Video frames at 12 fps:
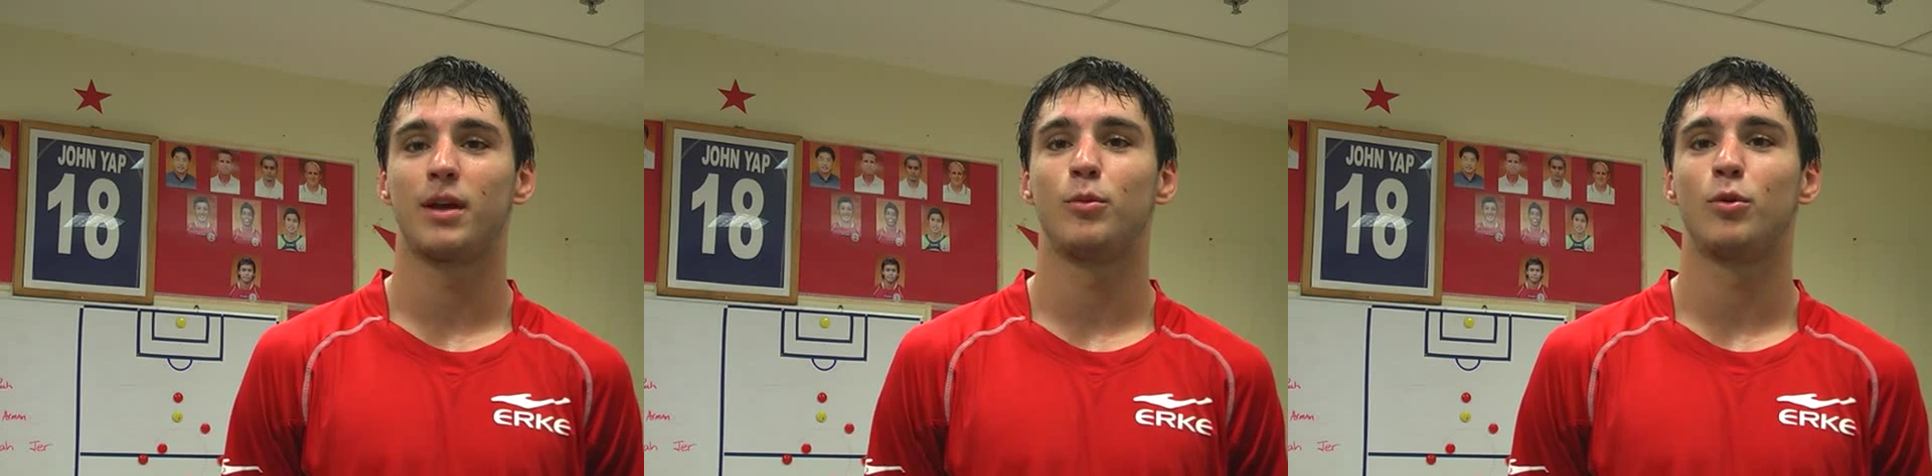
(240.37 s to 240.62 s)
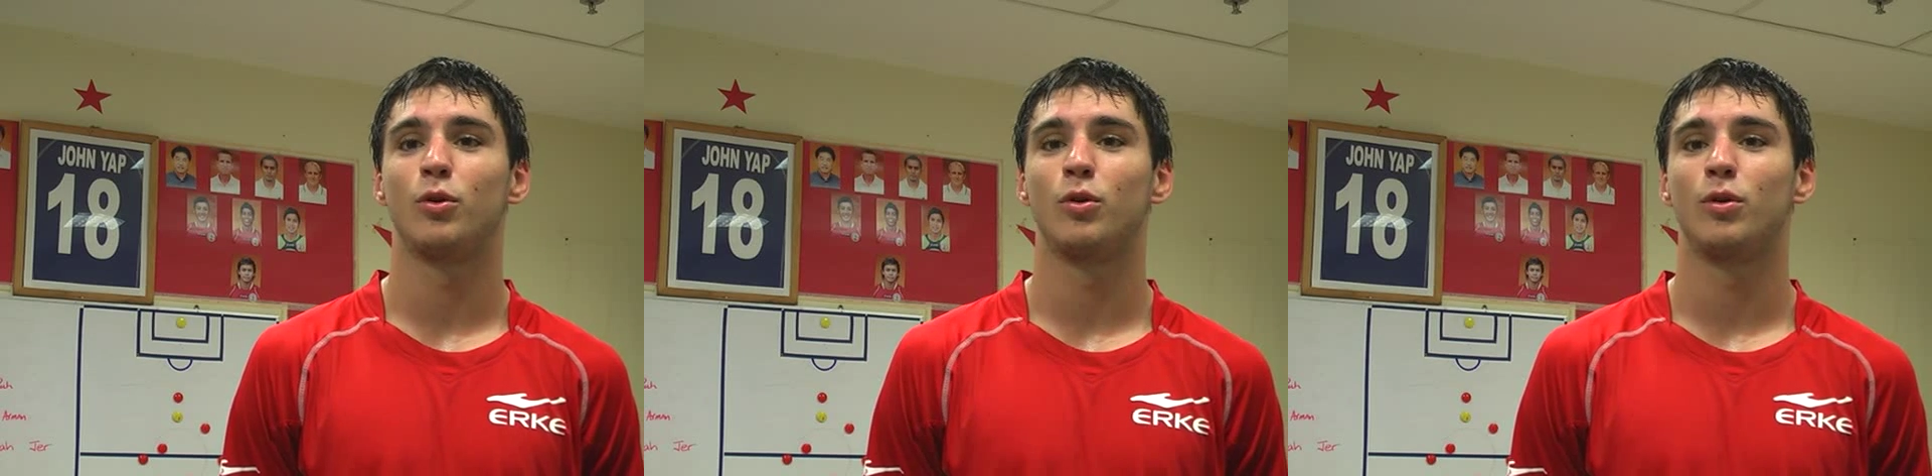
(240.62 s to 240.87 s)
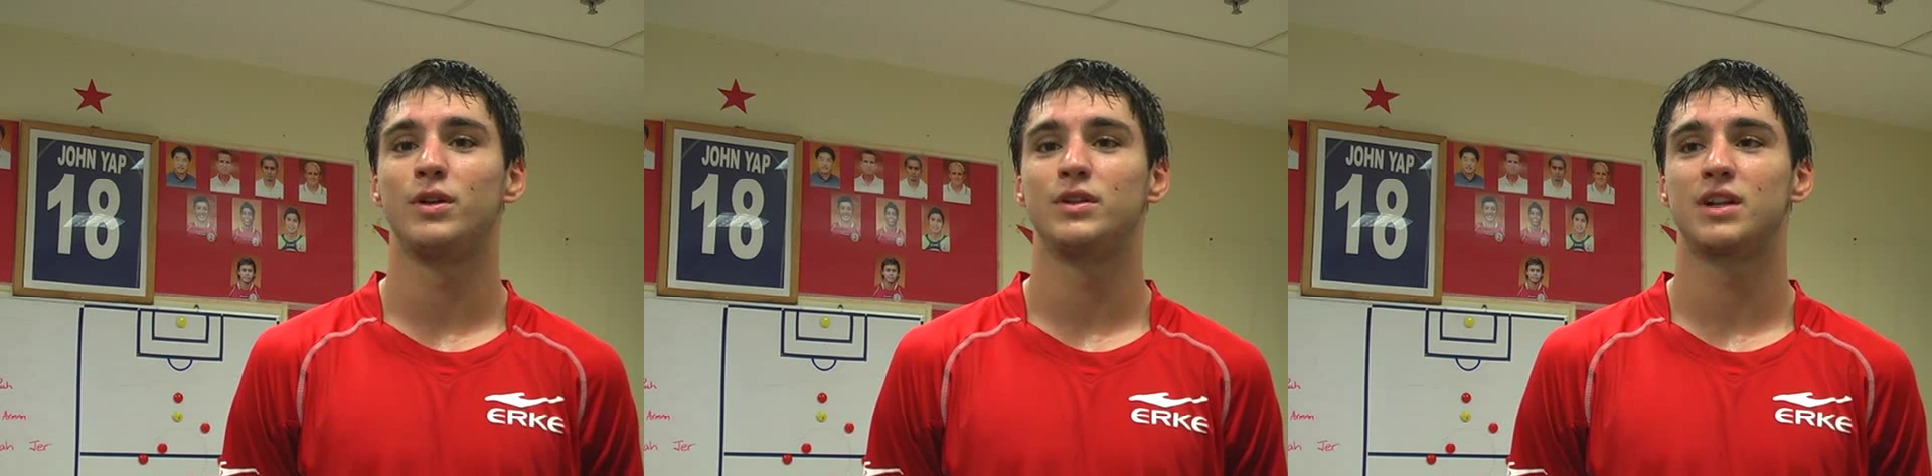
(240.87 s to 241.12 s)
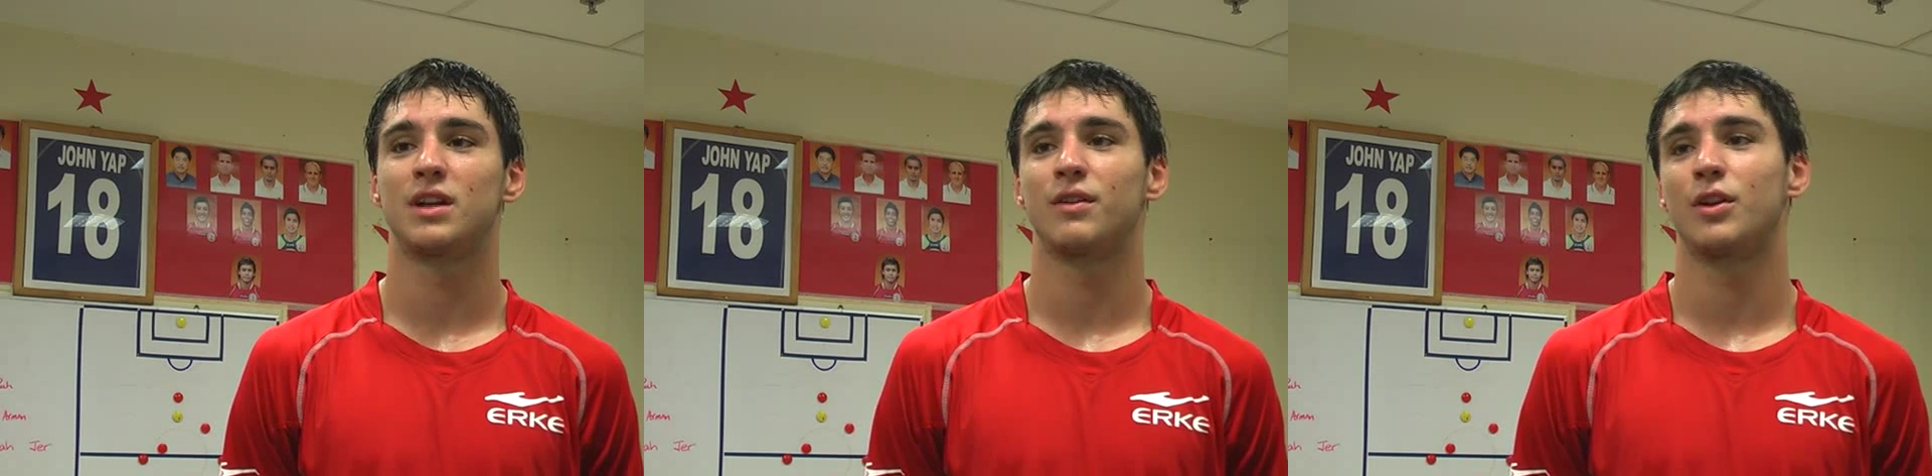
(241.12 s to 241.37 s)
to play a more,
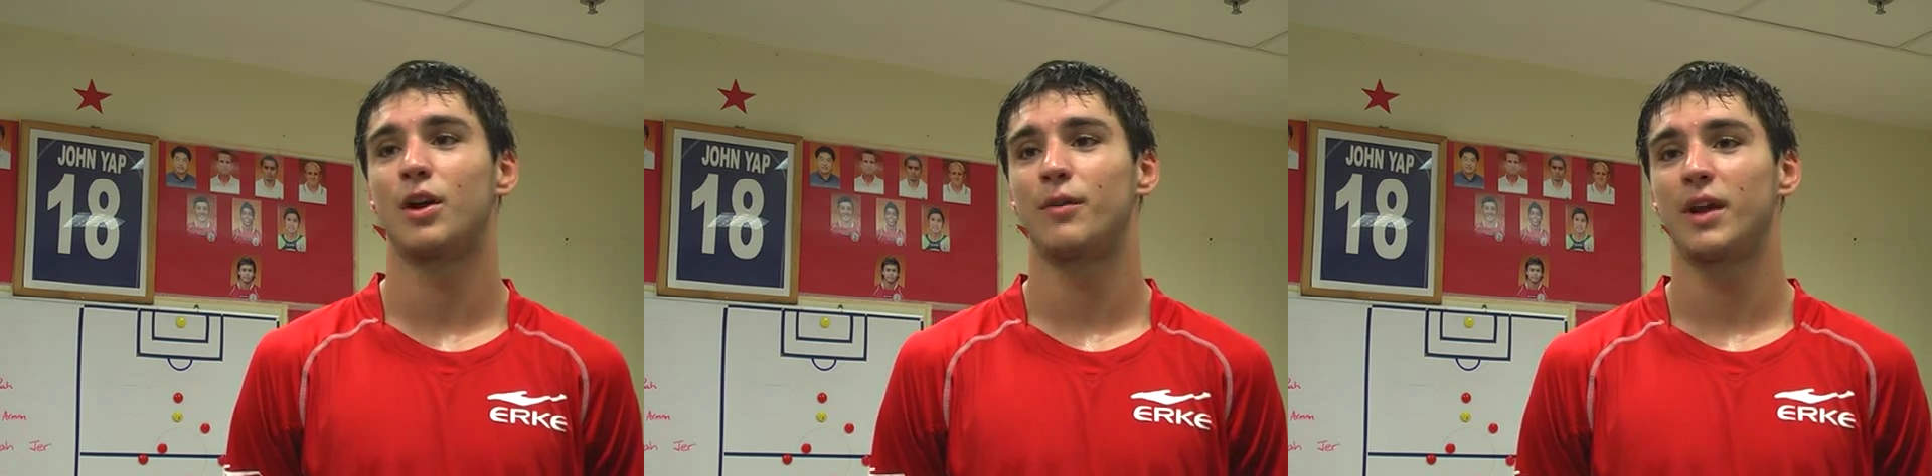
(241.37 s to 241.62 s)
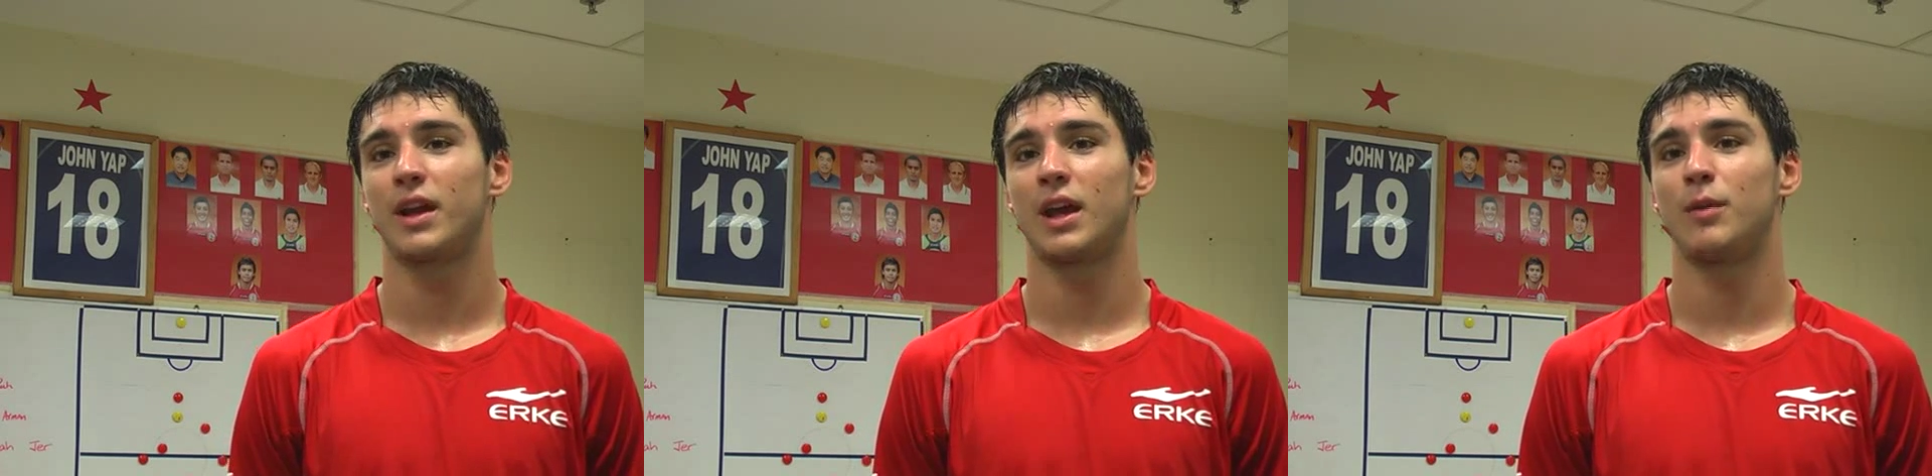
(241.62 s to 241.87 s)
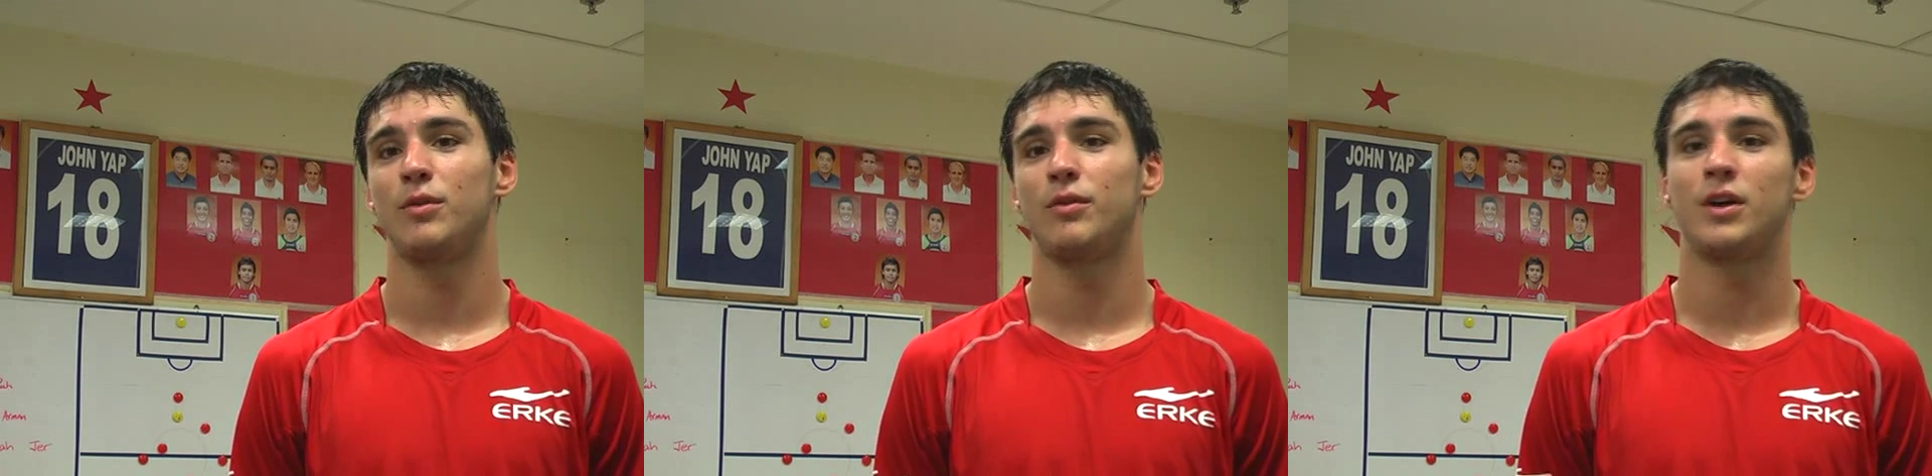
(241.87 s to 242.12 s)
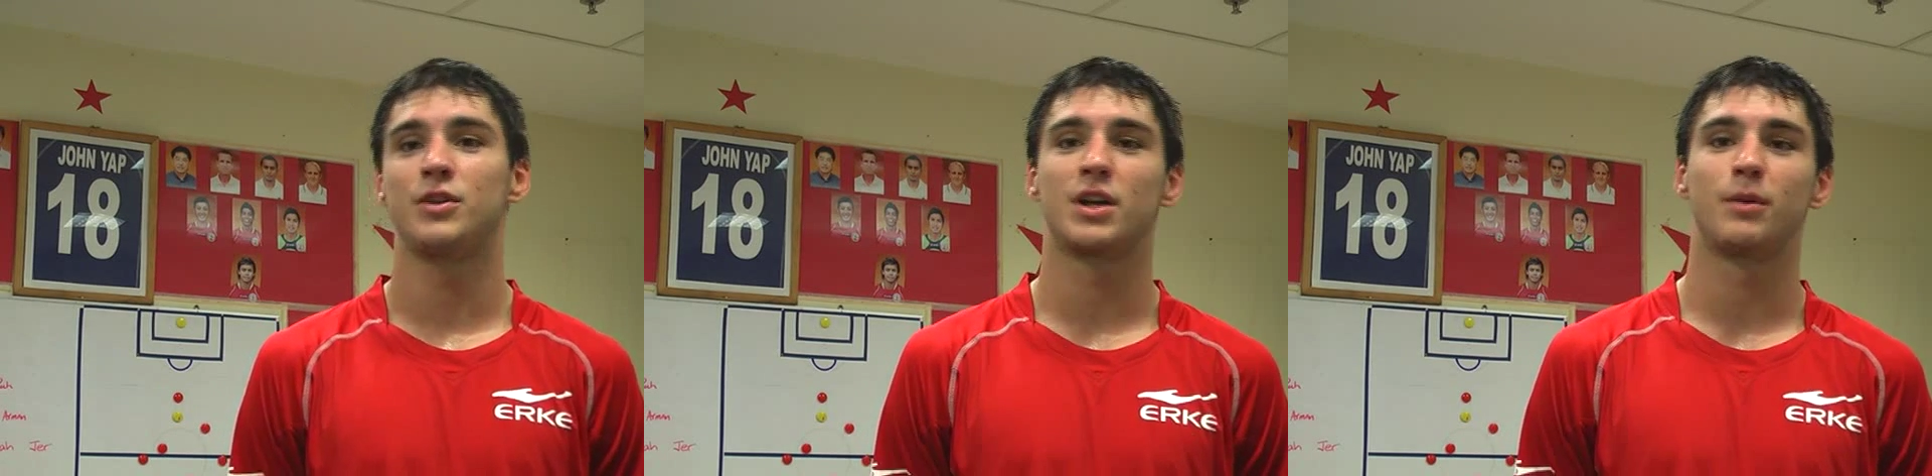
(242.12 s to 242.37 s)
instead of a direct game with
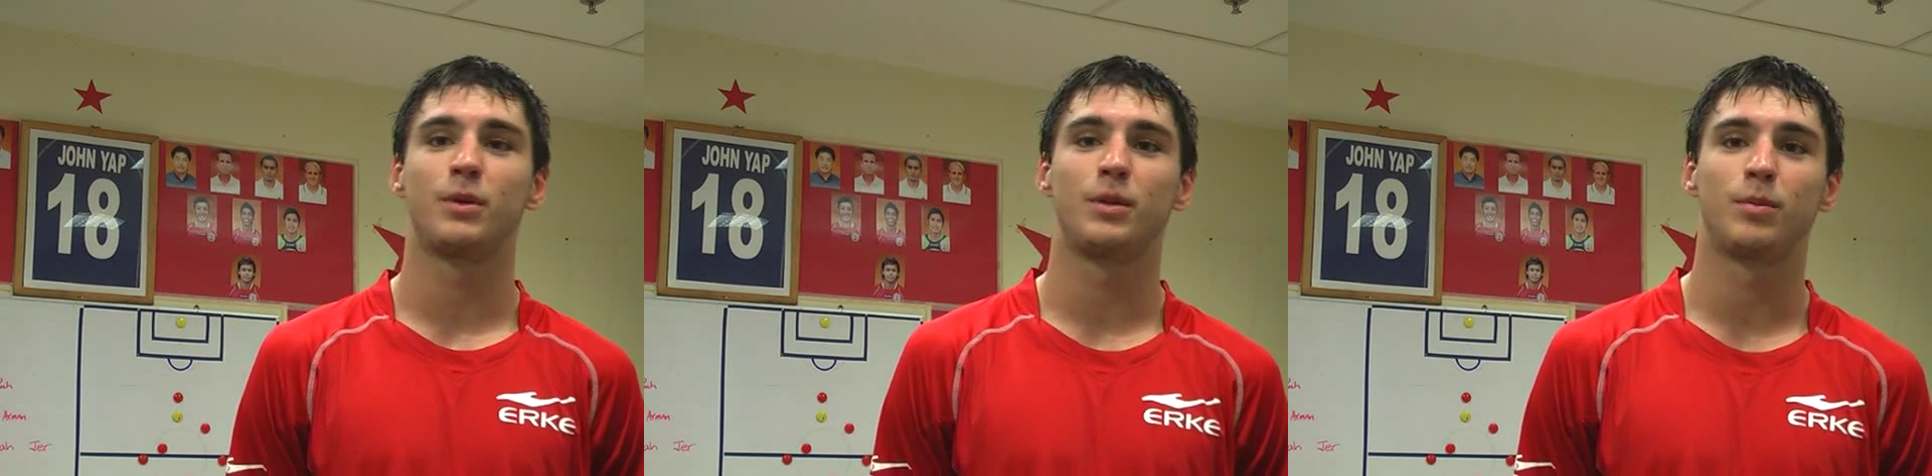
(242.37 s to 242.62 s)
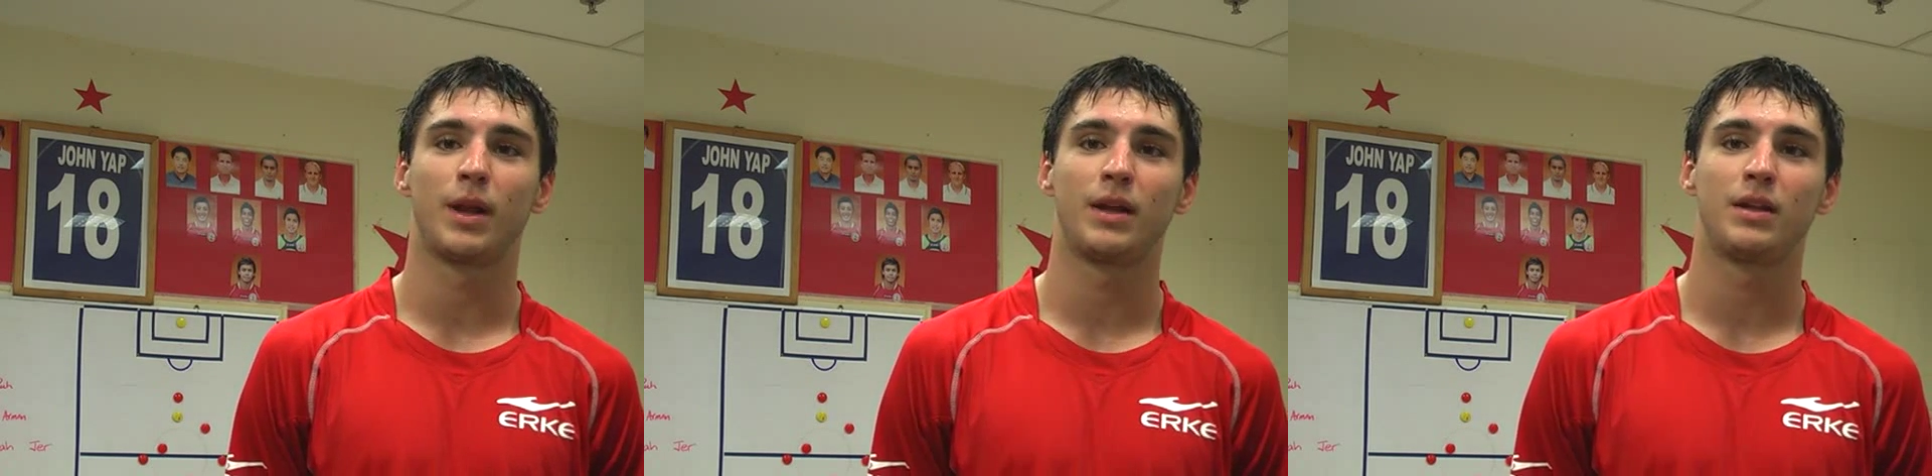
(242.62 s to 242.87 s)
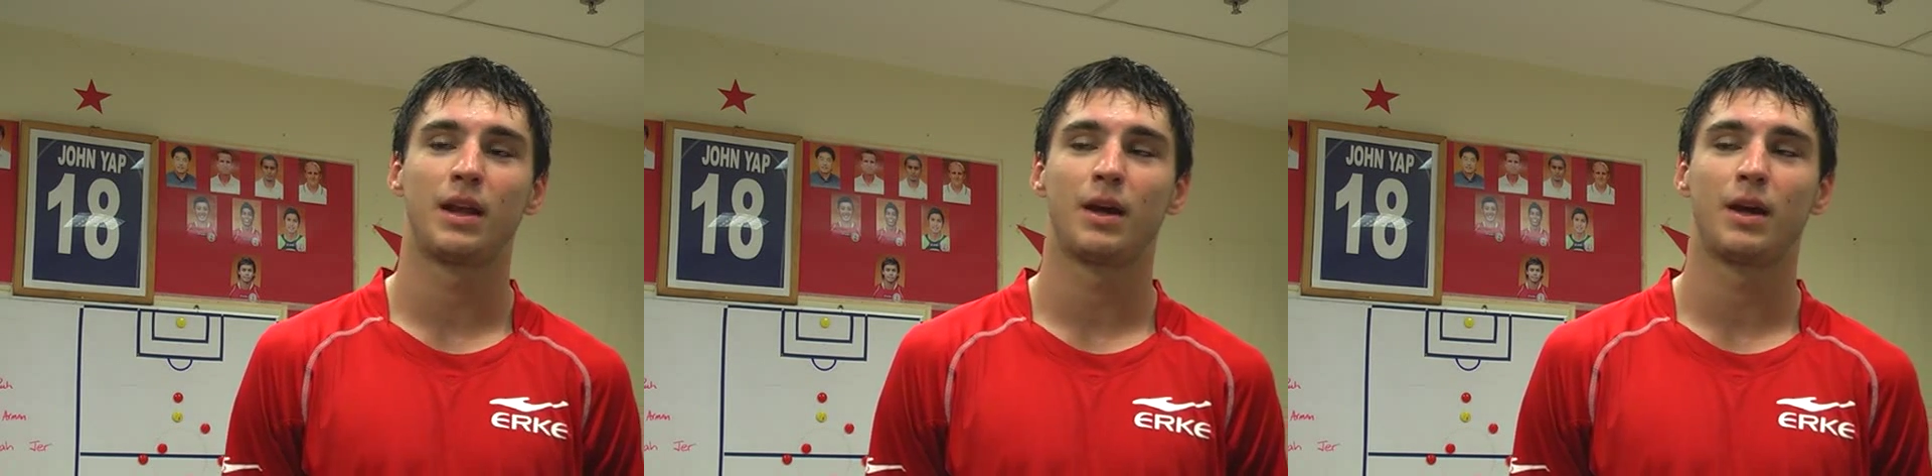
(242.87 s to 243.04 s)
OJ we played,